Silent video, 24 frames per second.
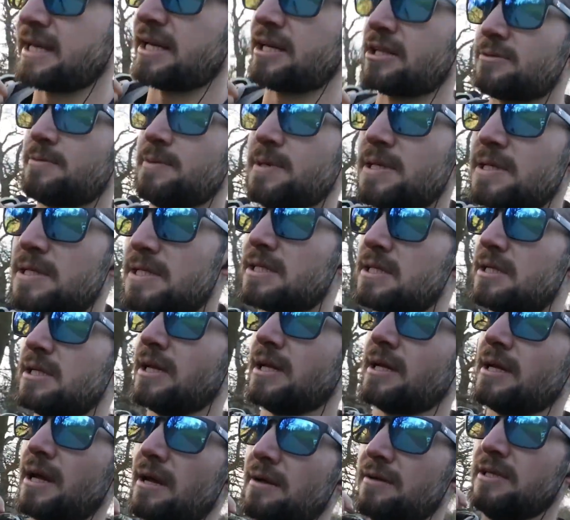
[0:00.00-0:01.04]
kicked me into,
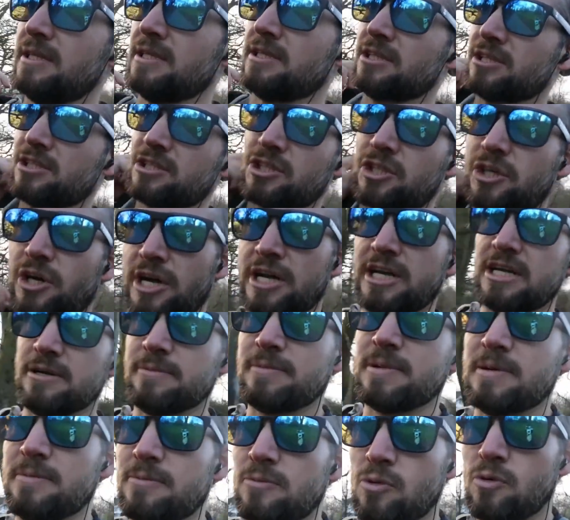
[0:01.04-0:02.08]
like, I need to train a
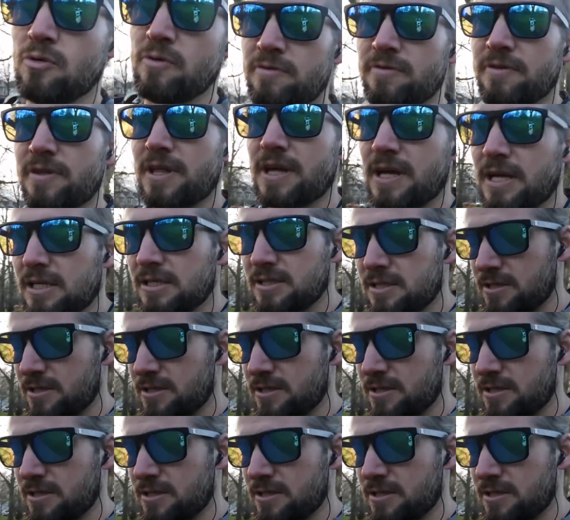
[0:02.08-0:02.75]
bit more for that,